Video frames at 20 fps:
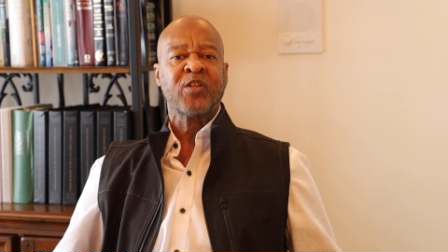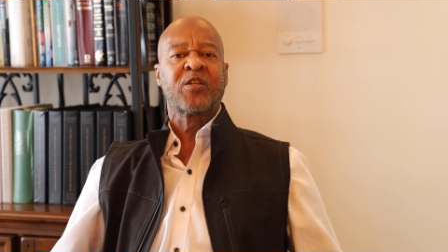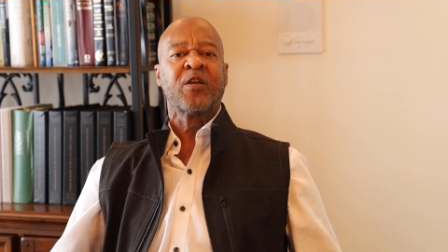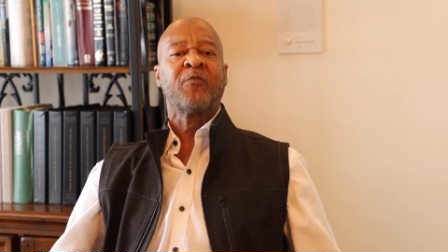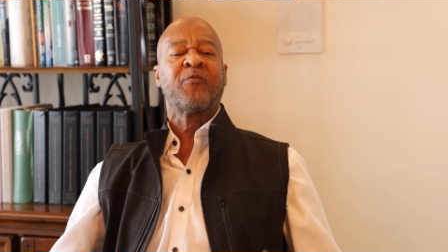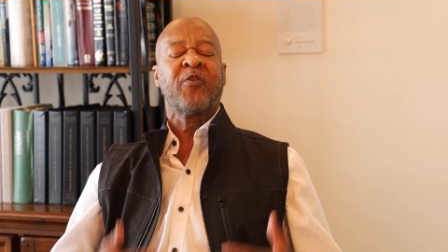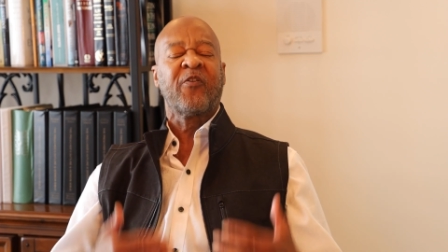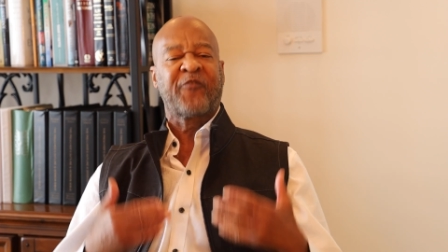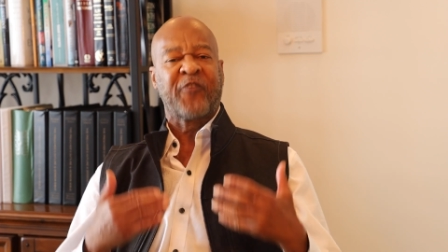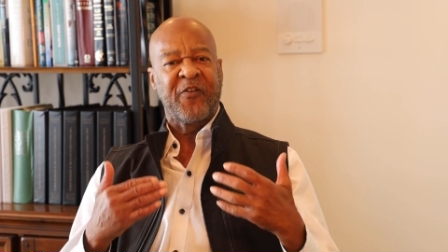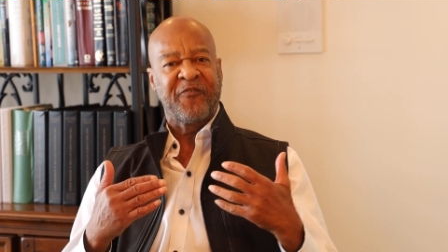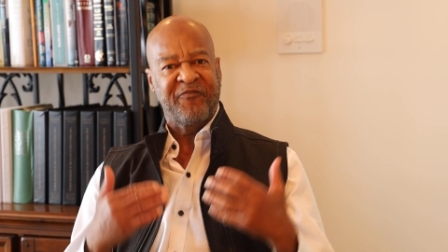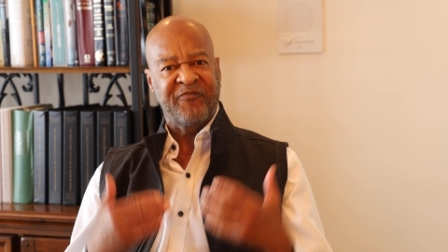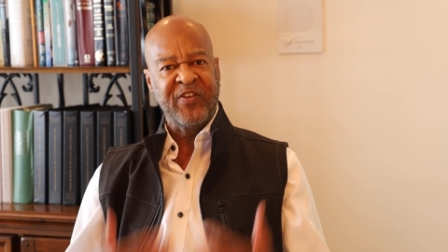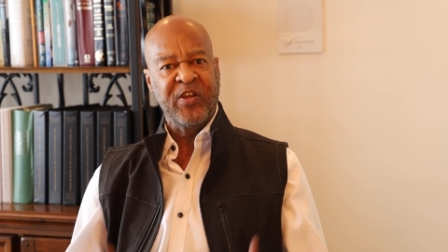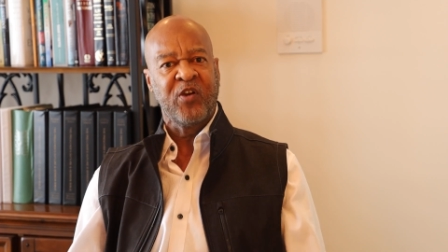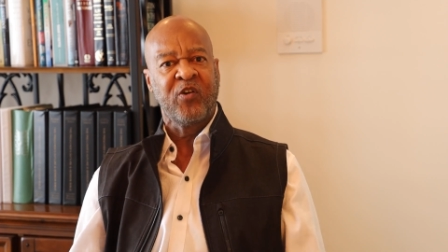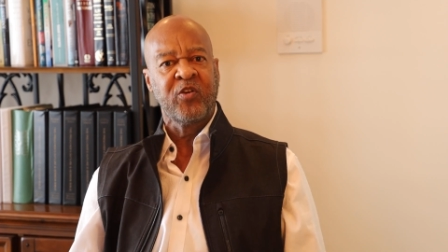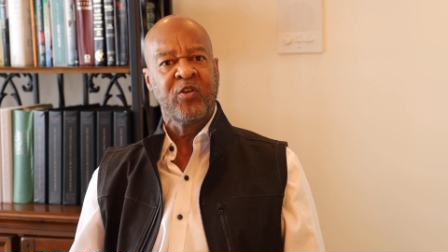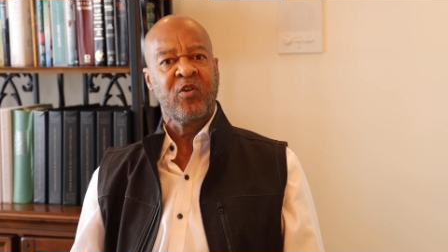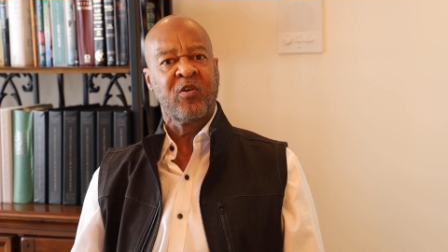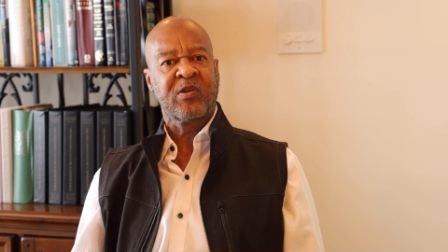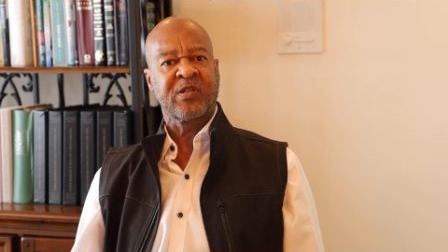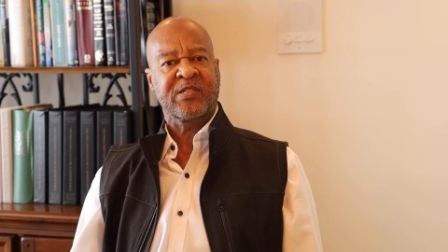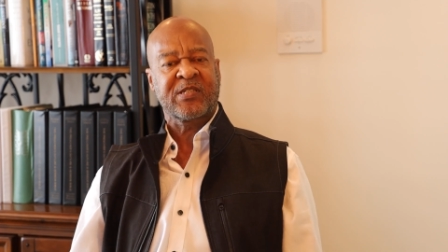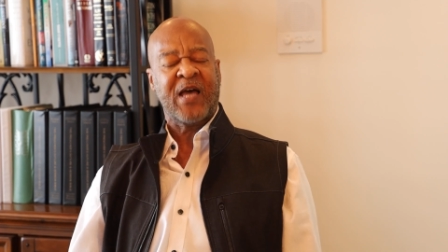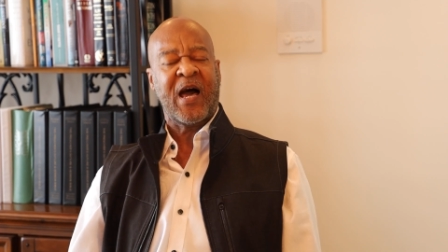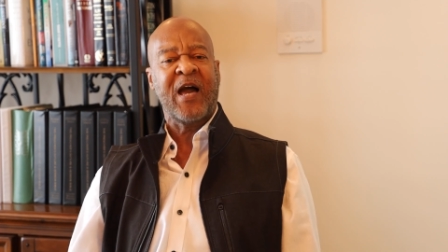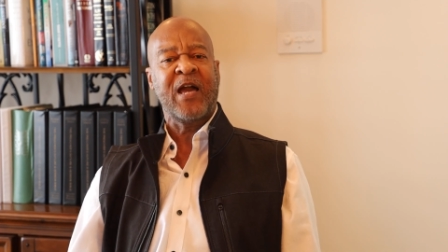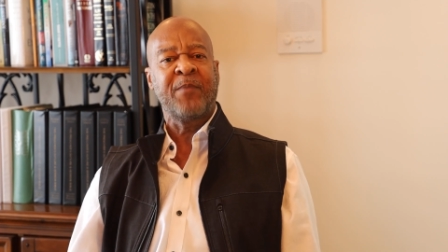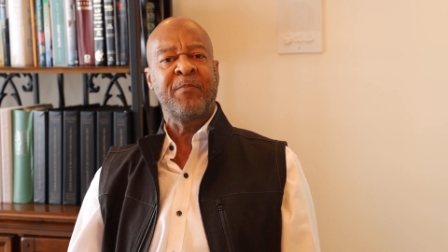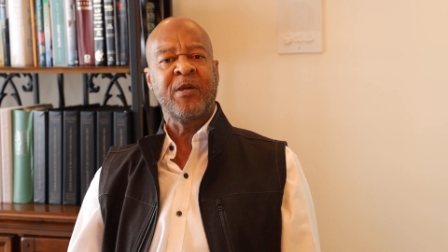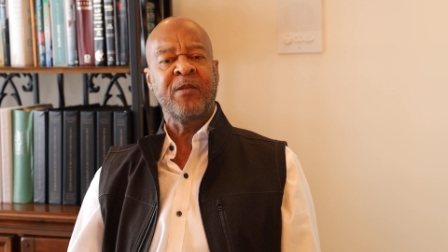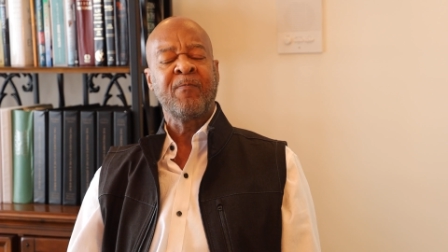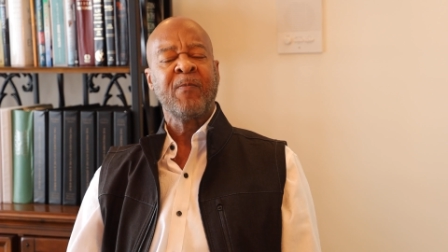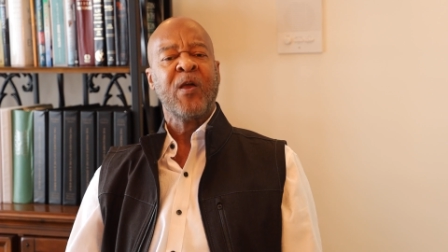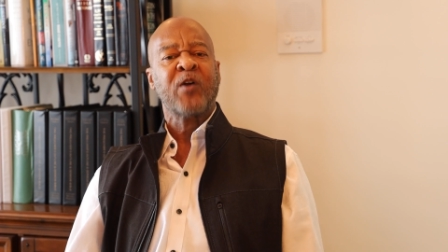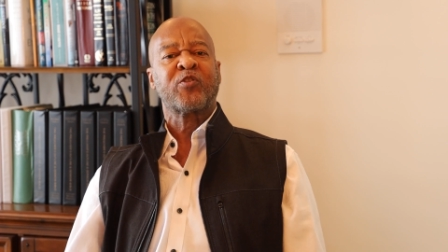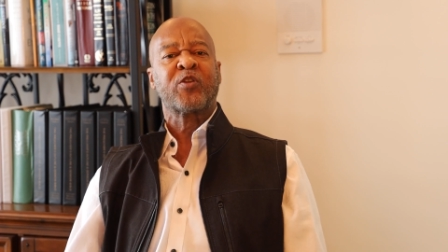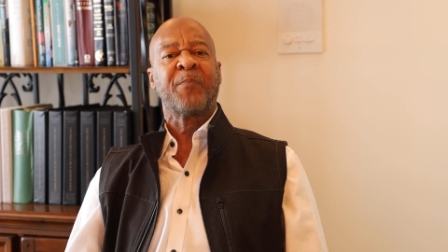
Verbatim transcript: to fulfill your assignment,